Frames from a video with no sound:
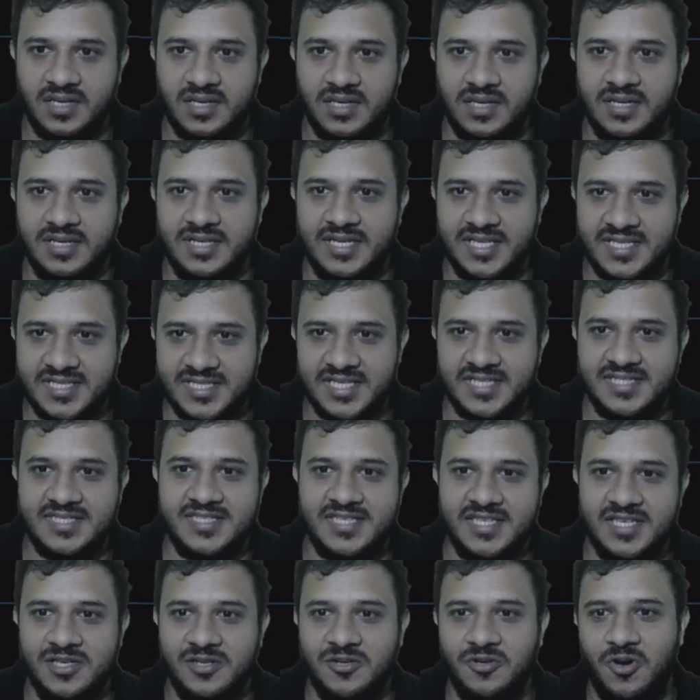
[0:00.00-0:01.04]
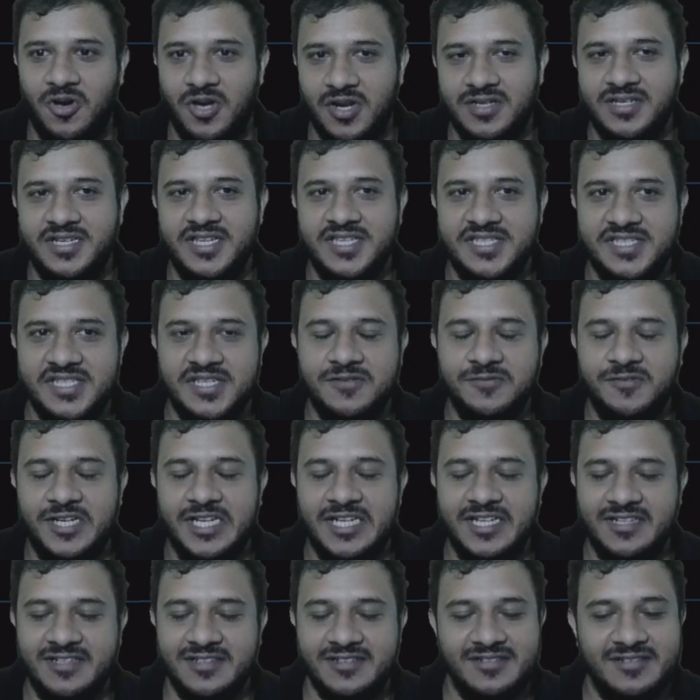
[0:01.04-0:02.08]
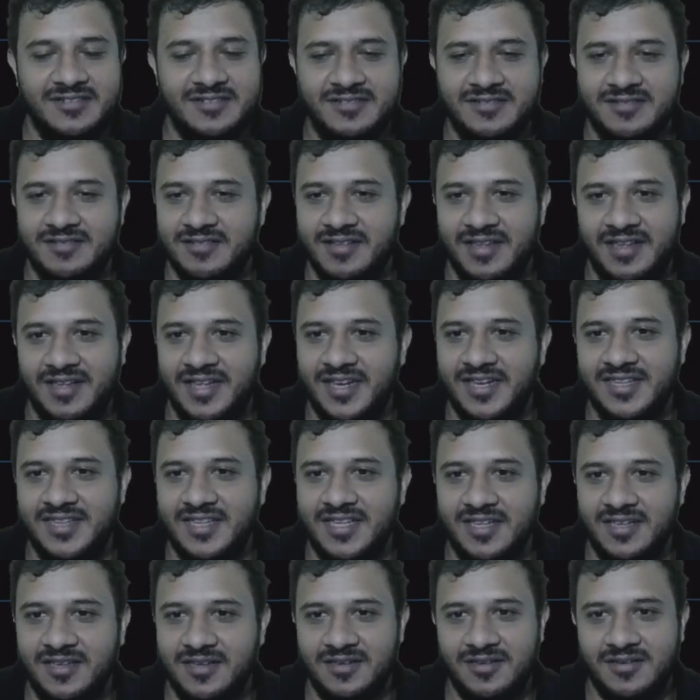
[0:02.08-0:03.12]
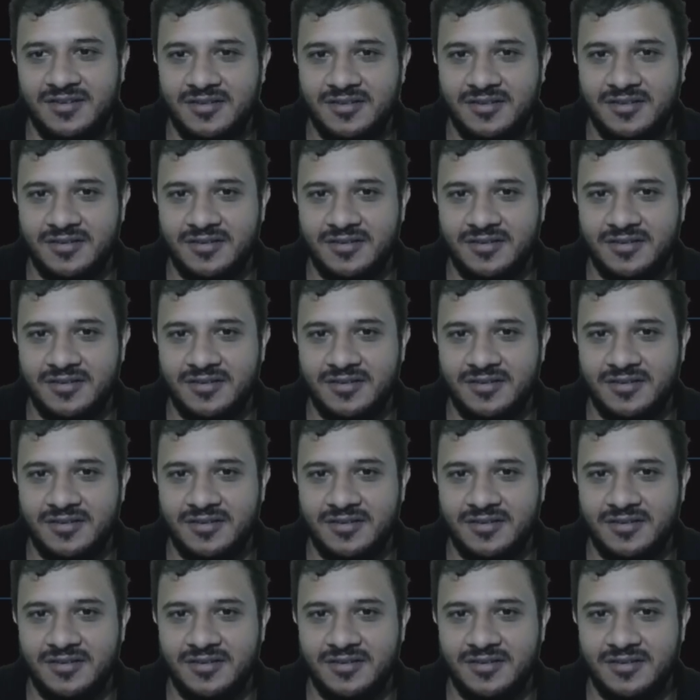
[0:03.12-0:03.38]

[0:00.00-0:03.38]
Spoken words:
A digit 0 or a digit 1? Anything?